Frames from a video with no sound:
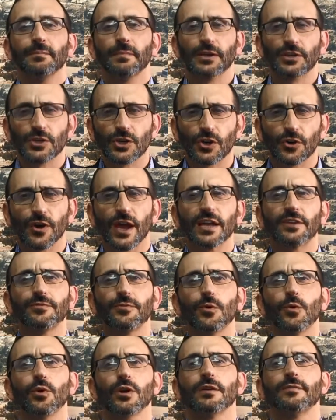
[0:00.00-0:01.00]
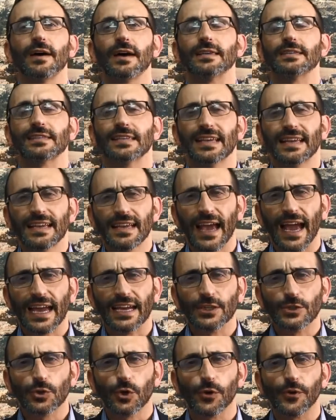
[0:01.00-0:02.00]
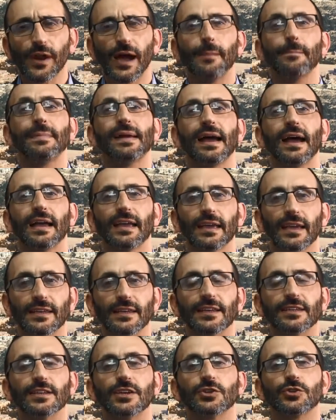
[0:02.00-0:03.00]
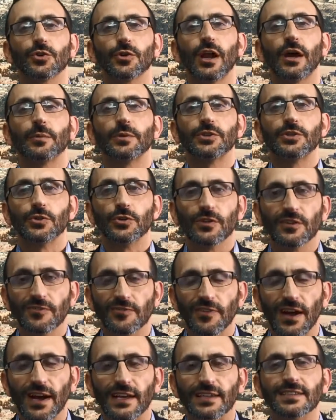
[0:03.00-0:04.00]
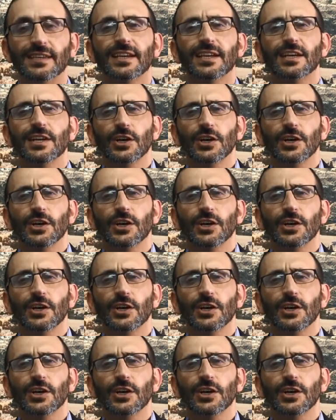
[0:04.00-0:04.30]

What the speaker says: but to create for all of us a Torah me'achedet, a Torah which unifies,